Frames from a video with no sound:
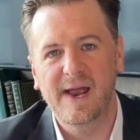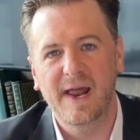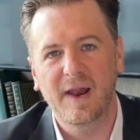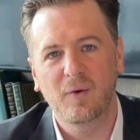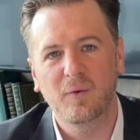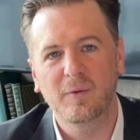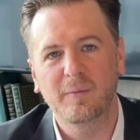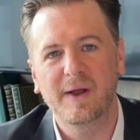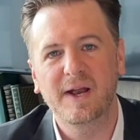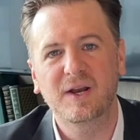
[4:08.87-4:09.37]
and I
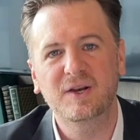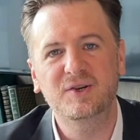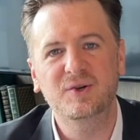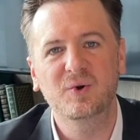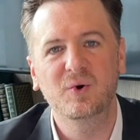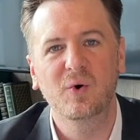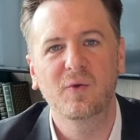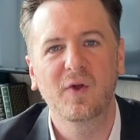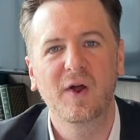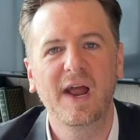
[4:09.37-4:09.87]
want to make
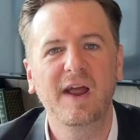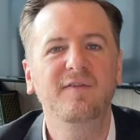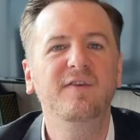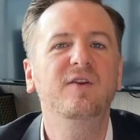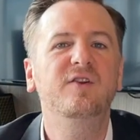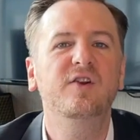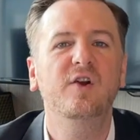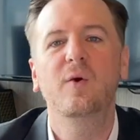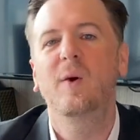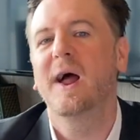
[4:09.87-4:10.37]
sure that if you
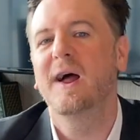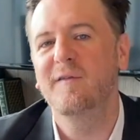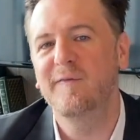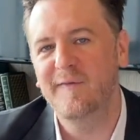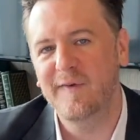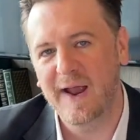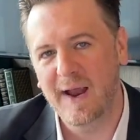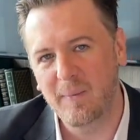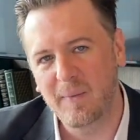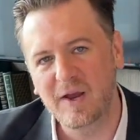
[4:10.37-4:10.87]
do have
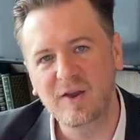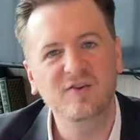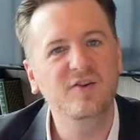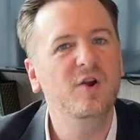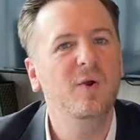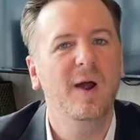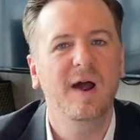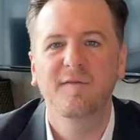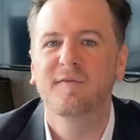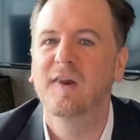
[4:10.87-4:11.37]
family, you do
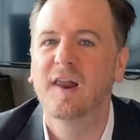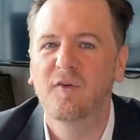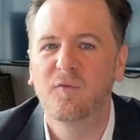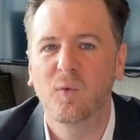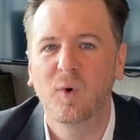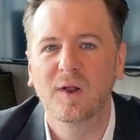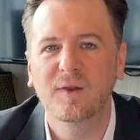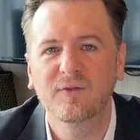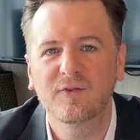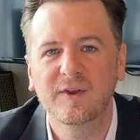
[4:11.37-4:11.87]
have loved
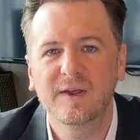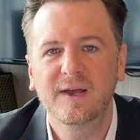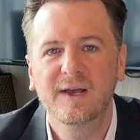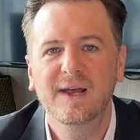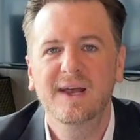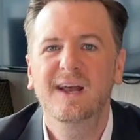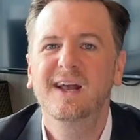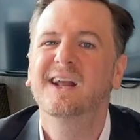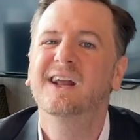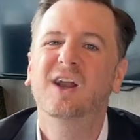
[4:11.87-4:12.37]
ones,
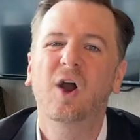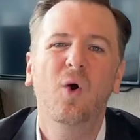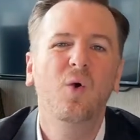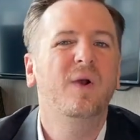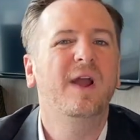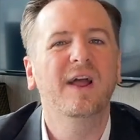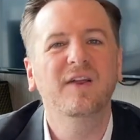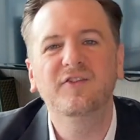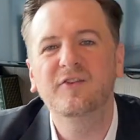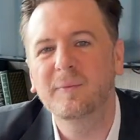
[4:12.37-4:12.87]
go
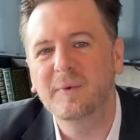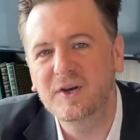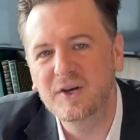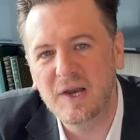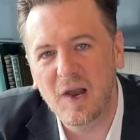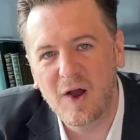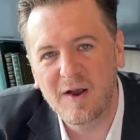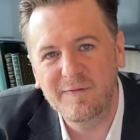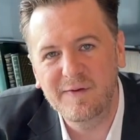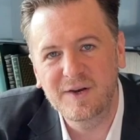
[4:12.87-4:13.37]
get some
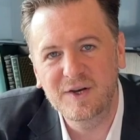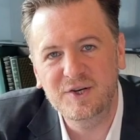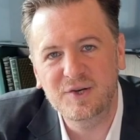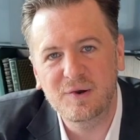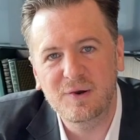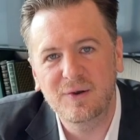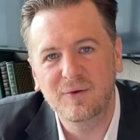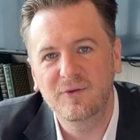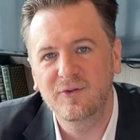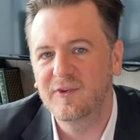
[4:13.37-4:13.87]
life
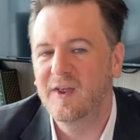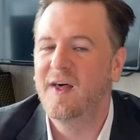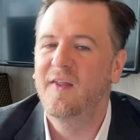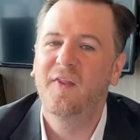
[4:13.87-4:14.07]
insurance.